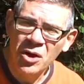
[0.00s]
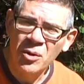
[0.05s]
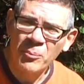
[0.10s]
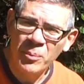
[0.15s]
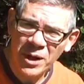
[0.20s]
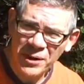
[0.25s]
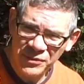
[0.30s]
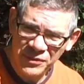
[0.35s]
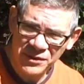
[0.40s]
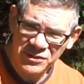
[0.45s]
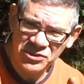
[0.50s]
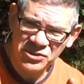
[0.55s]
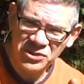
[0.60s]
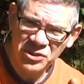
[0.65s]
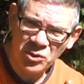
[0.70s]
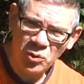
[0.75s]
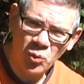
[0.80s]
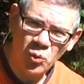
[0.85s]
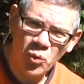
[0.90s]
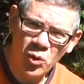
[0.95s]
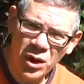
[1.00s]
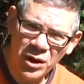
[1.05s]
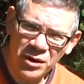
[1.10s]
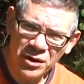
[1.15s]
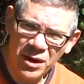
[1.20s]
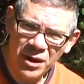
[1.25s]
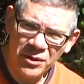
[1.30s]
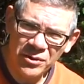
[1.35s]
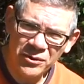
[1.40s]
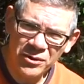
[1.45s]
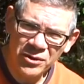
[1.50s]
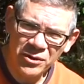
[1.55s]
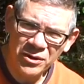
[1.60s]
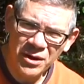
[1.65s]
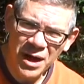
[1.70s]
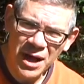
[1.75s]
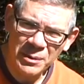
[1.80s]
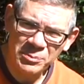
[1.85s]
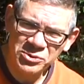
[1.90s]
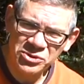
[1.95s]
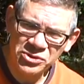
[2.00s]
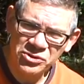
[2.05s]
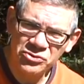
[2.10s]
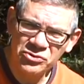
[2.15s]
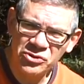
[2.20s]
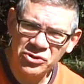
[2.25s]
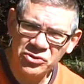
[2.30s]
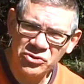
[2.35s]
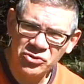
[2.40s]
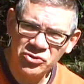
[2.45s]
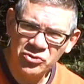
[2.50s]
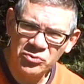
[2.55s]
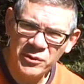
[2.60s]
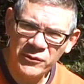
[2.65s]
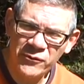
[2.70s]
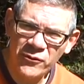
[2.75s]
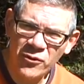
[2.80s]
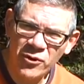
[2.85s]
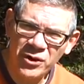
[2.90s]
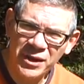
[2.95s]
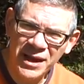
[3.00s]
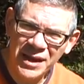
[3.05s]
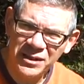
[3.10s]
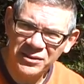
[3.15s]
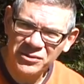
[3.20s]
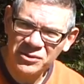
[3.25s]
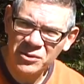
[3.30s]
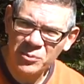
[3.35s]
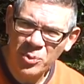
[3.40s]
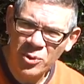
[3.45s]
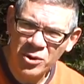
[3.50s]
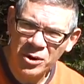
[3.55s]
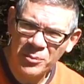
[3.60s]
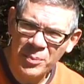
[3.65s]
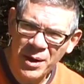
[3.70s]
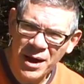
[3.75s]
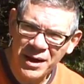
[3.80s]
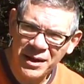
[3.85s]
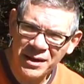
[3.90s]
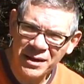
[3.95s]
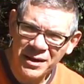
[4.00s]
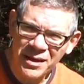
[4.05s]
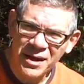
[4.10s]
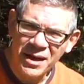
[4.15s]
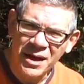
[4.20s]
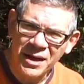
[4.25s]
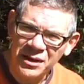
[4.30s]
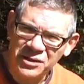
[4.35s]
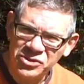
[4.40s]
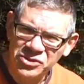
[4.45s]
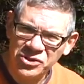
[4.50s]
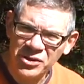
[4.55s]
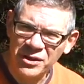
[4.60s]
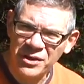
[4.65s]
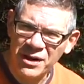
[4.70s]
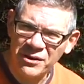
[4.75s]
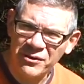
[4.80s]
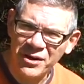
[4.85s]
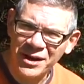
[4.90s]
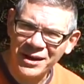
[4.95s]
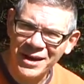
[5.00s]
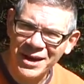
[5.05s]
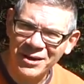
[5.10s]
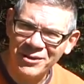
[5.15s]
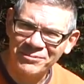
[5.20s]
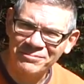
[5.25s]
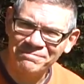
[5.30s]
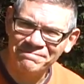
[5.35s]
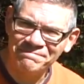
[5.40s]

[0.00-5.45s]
But there's still one other option you can do before getting to the porta potty, and I'll show you that right now.